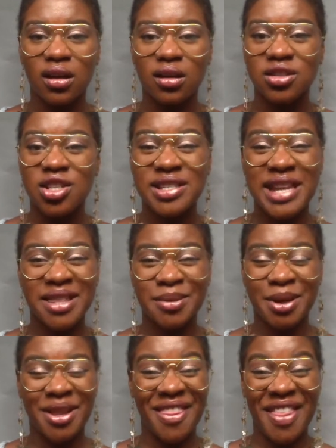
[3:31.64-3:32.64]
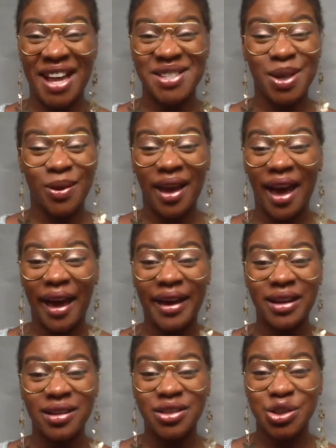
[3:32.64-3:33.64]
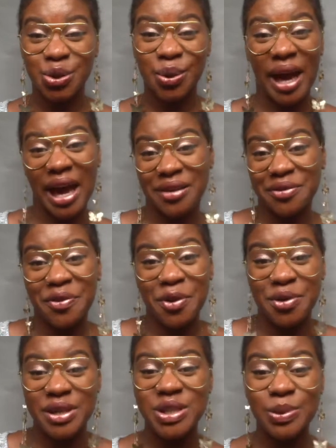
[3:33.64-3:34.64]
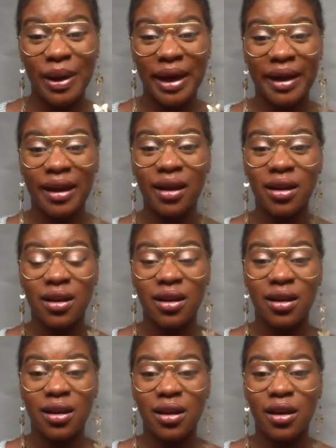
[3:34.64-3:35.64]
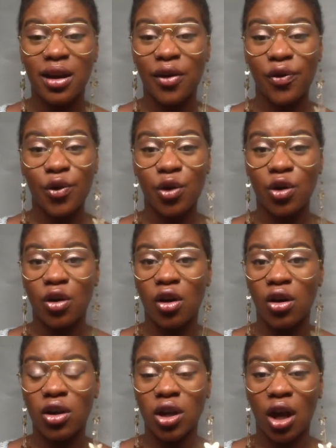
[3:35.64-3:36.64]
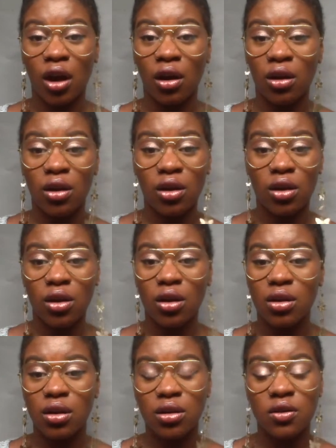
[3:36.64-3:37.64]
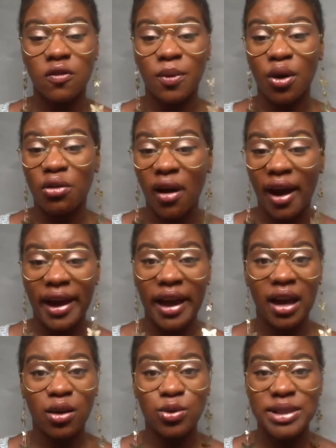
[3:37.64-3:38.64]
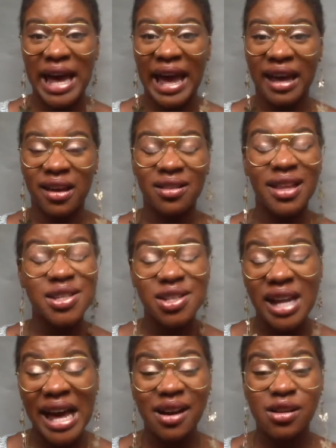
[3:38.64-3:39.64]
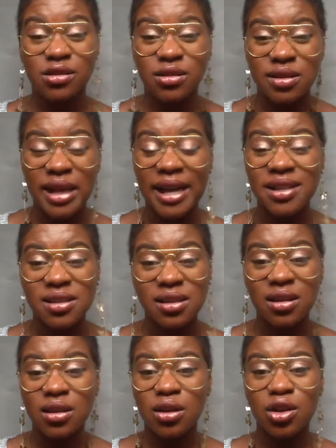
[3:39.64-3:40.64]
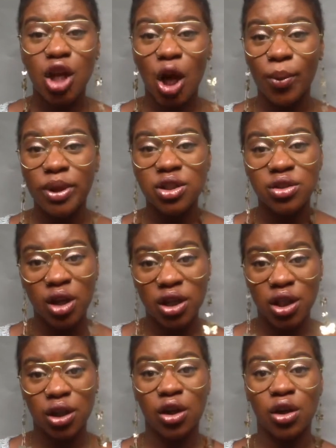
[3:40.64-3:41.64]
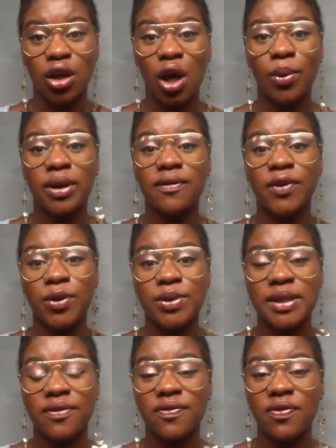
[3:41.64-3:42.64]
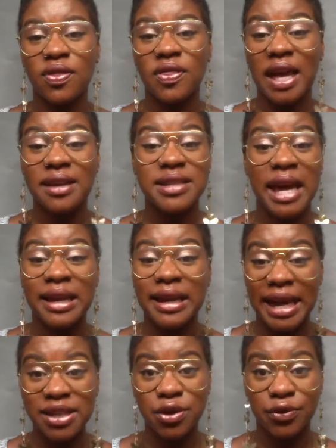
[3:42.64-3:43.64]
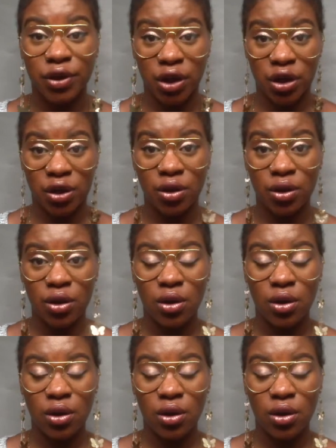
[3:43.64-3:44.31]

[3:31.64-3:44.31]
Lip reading: just let them know that that's okay. You can feel this way. If you're, you've been crying all day, that's allowed. No one's judging you. No one thinks any less of you